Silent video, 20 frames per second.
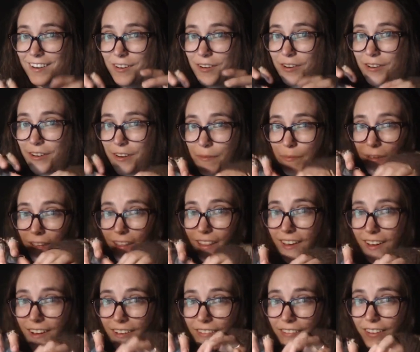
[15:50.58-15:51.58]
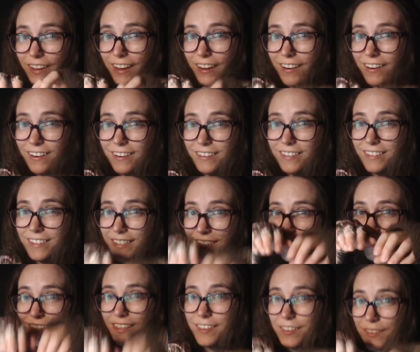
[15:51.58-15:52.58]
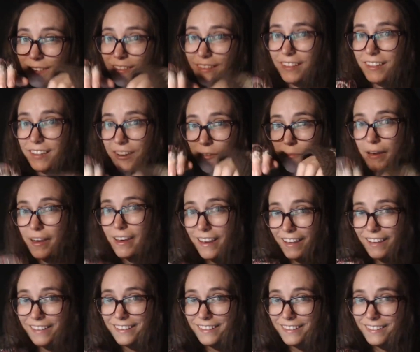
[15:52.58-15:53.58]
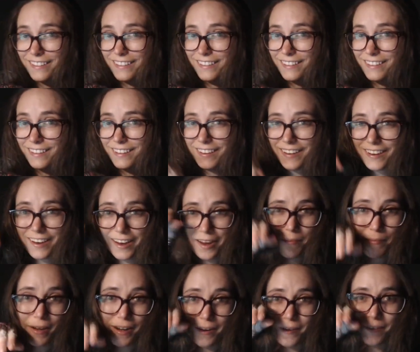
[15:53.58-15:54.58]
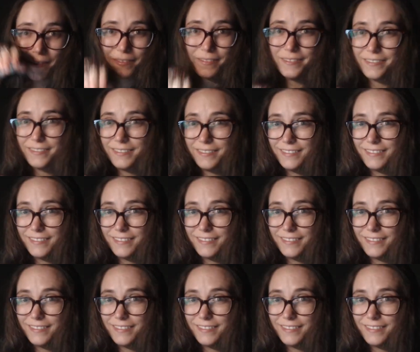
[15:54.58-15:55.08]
No creepy long fingers, just cute little paws. Meow.